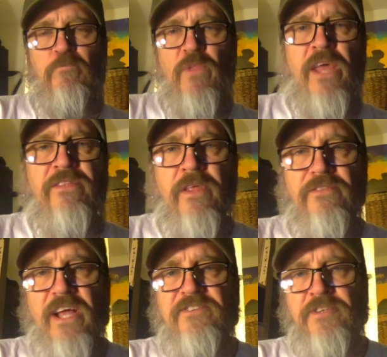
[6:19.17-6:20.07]
And
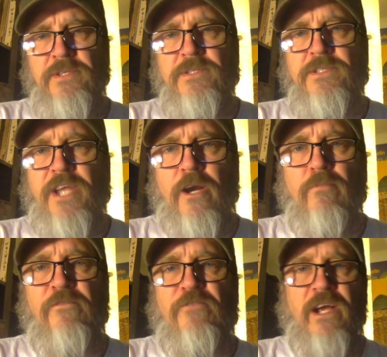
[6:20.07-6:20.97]
that's a
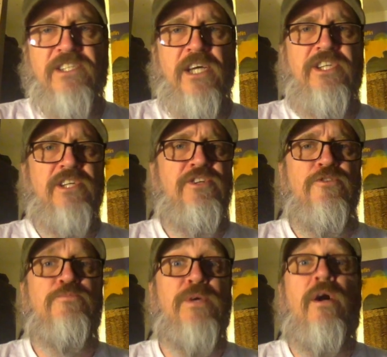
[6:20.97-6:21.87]
terrible phrase I just
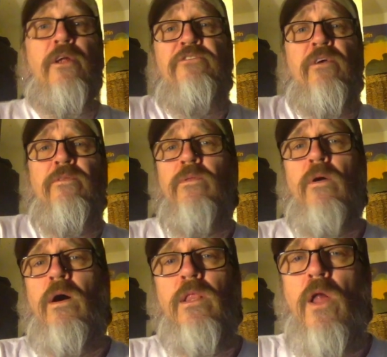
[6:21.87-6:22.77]
used, but honestly,
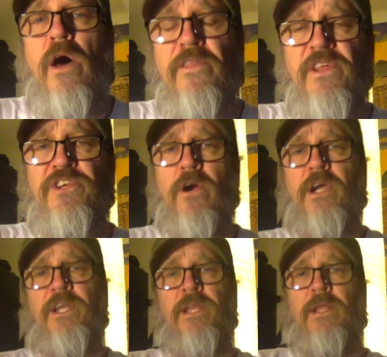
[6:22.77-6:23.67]
a lot of the
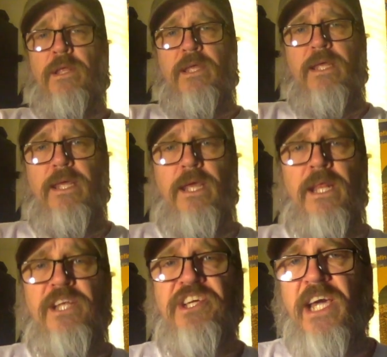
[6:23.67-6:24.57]
jargon
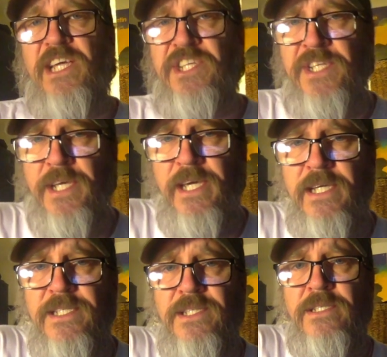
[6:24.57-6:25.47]
in education
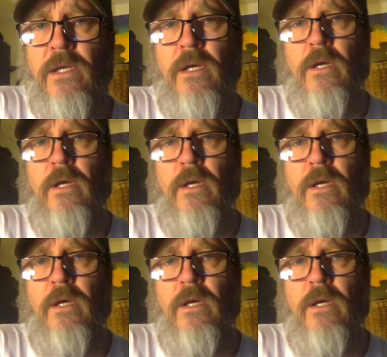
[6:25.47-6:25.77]
is